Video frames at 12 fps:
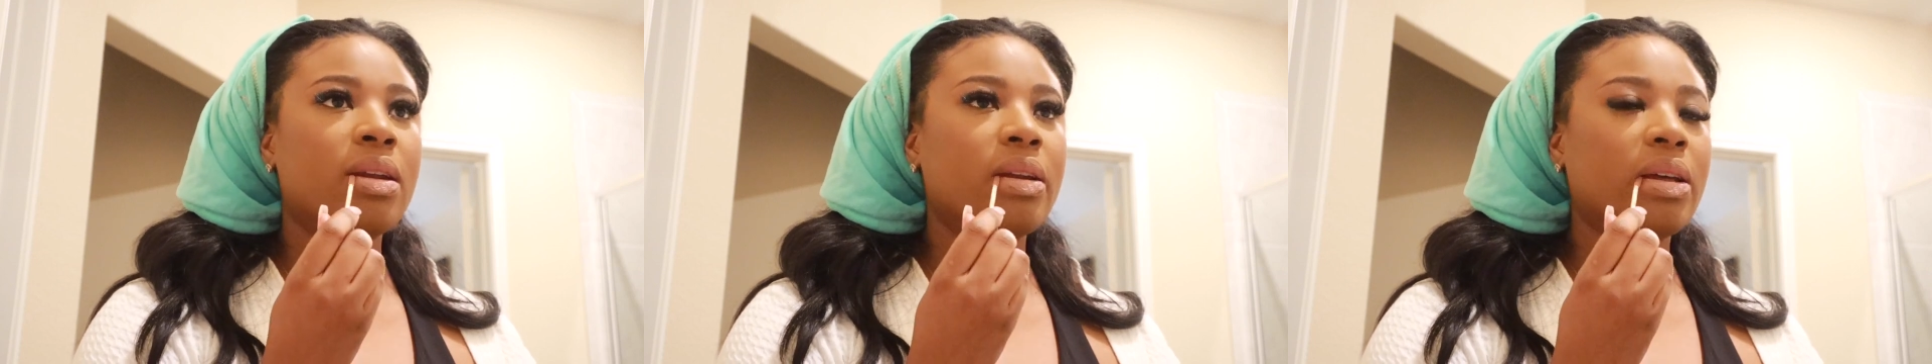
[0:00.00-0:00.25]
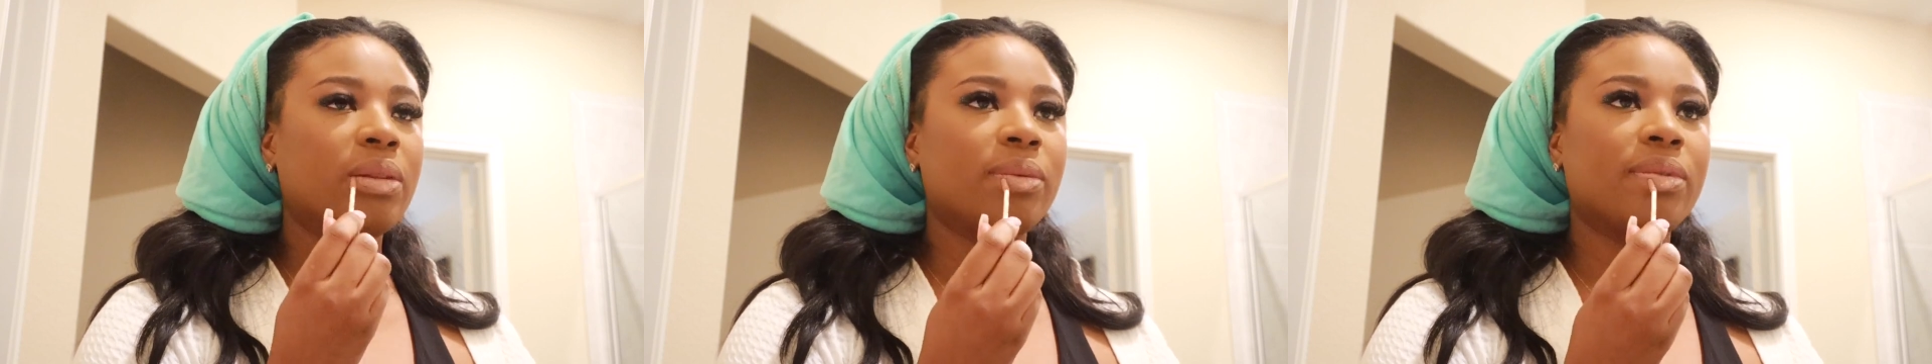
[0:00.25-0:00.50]

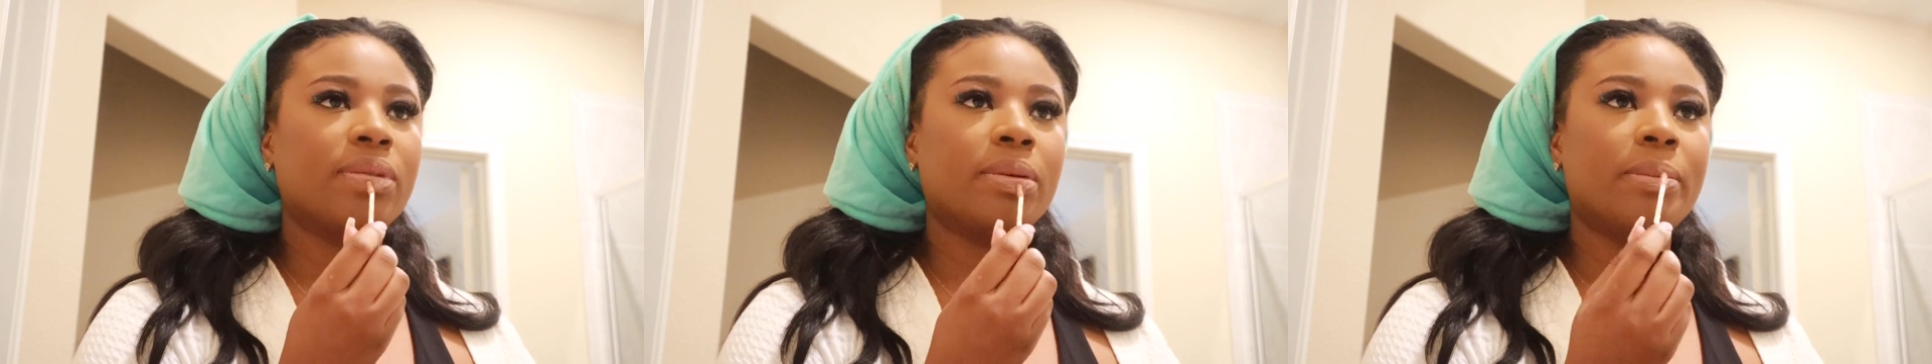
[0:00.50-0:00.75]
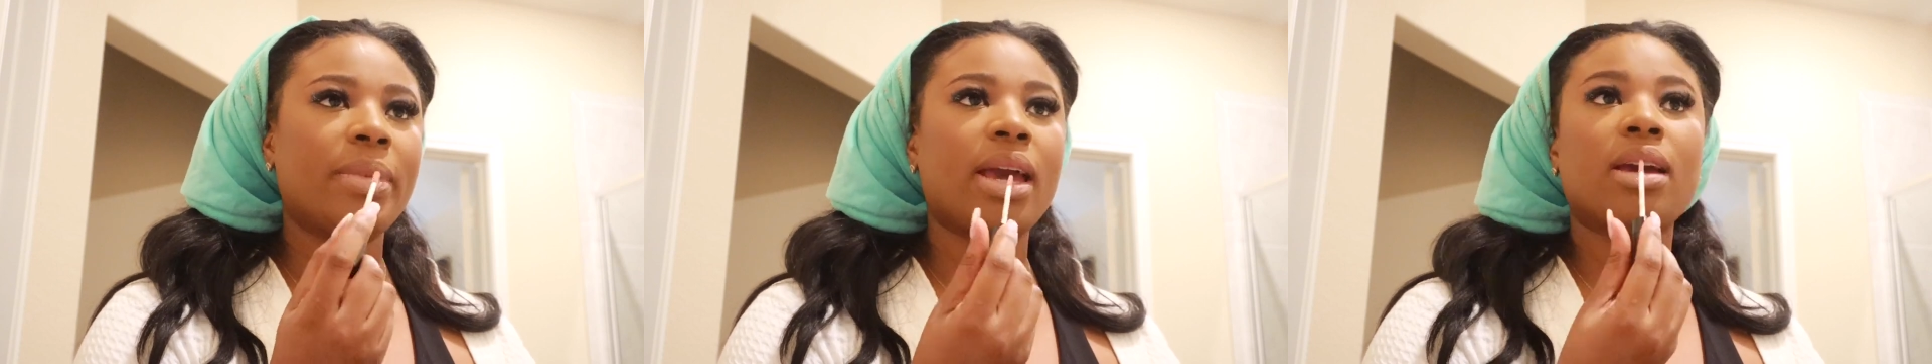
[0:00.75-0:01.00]
another one
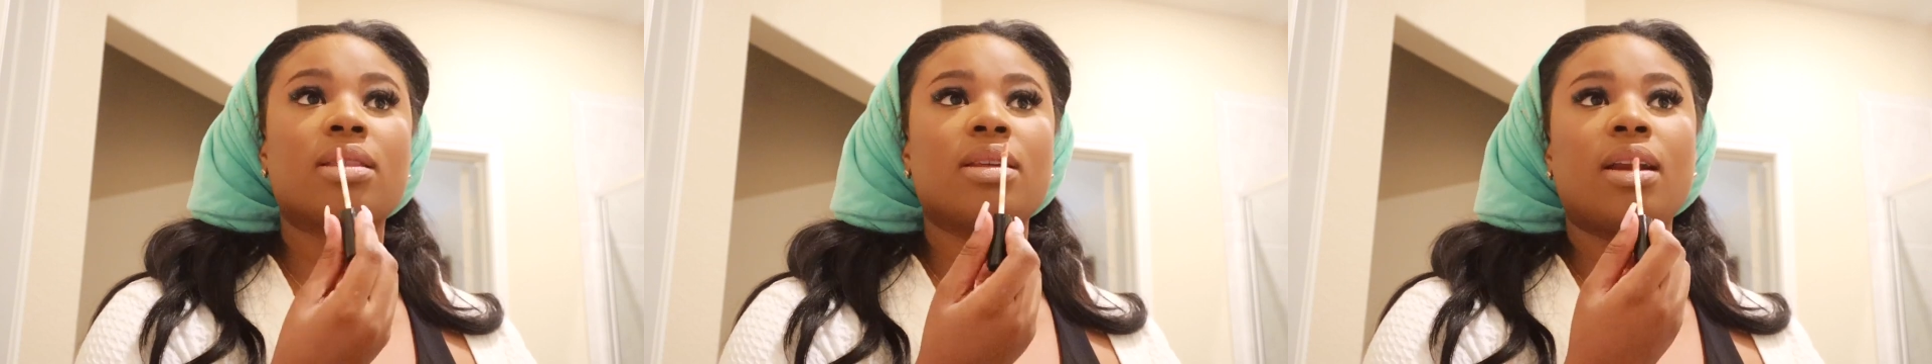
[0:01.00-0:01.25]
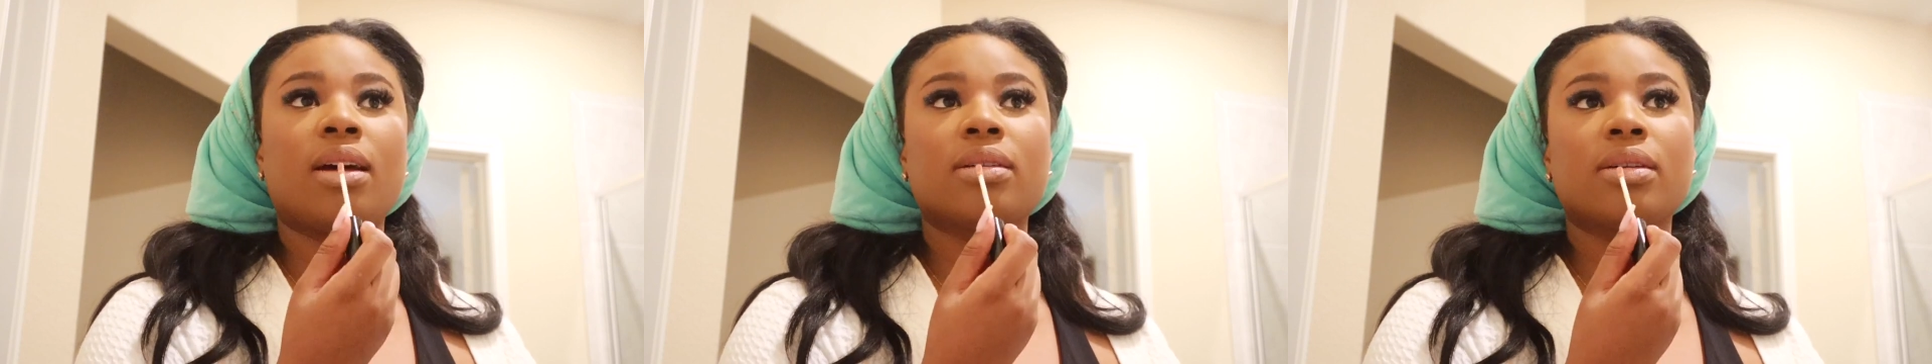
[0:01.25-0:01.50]
from Mac
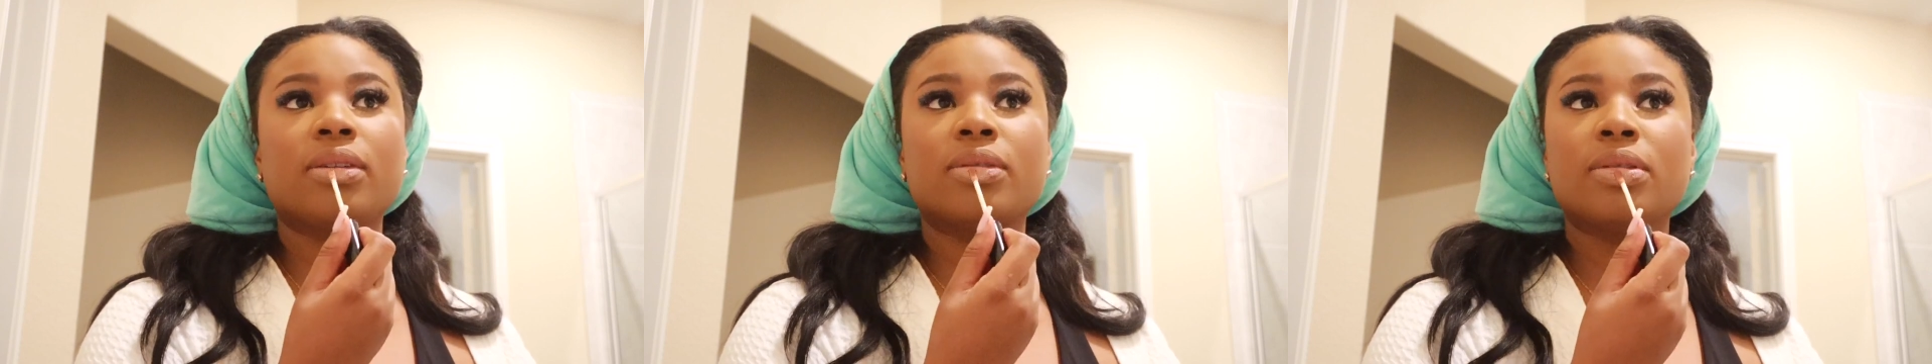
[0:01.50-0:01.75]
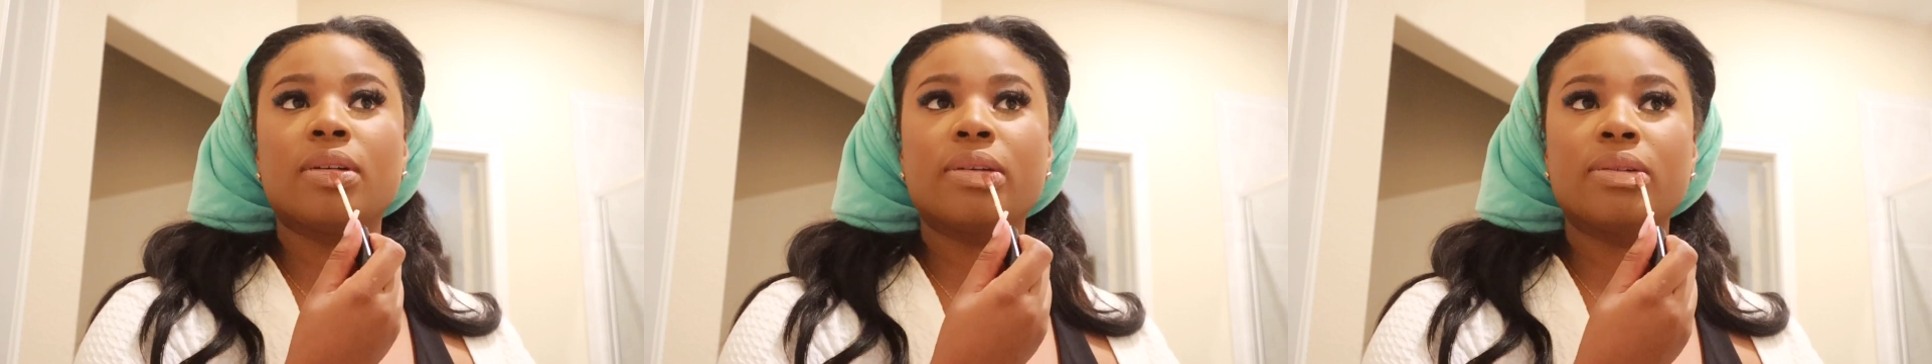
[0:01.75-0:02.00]
that I
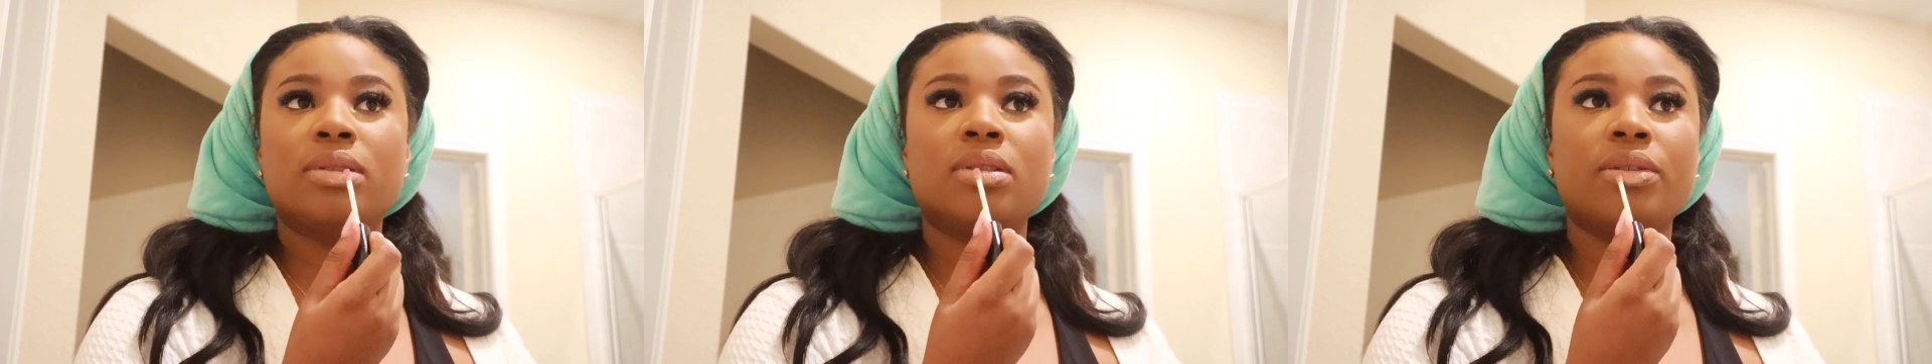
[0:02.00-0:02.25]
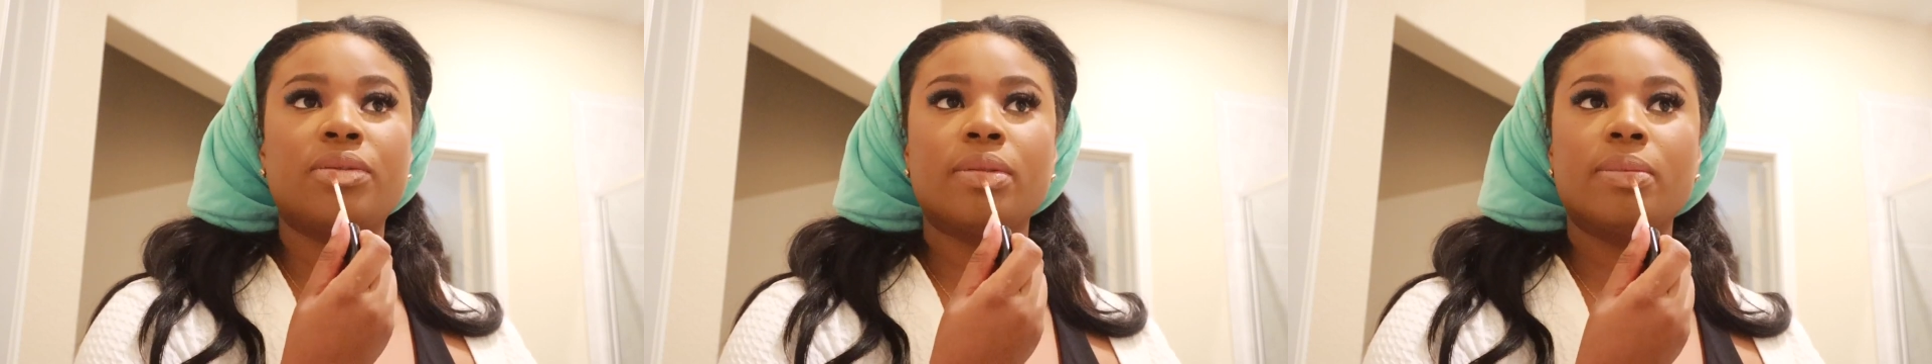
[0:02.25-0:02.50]
love. It's an O
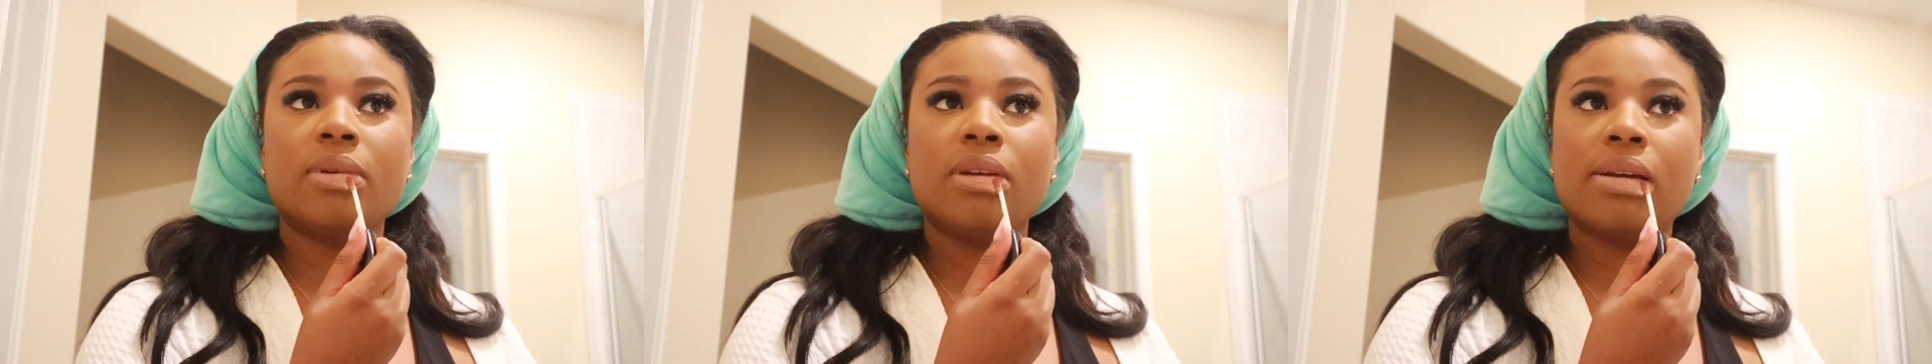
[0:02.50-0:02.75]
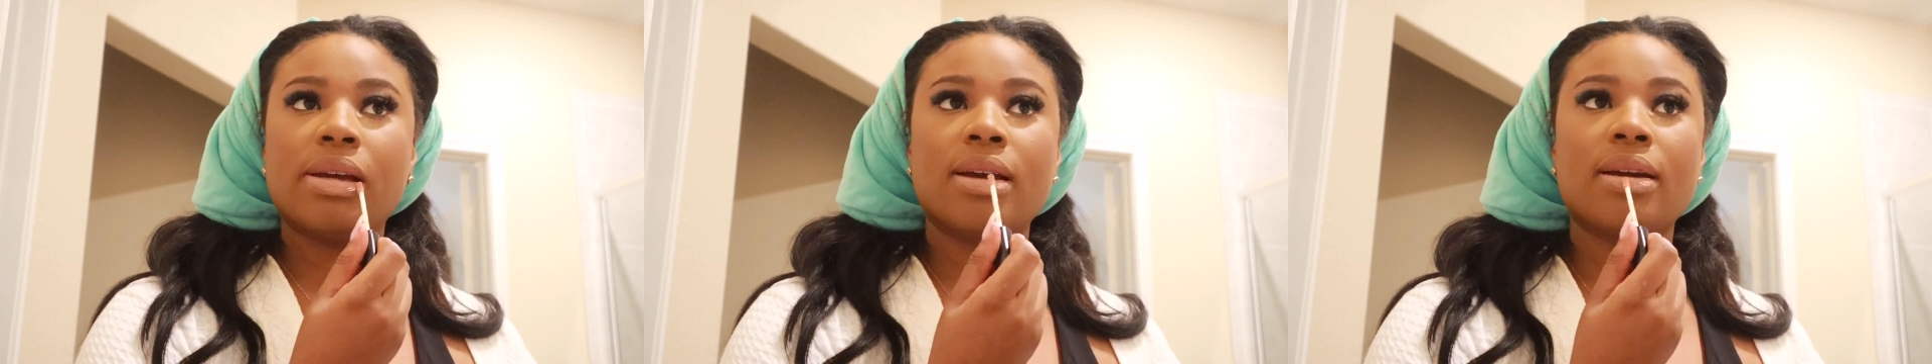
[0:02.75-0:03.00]
G for me.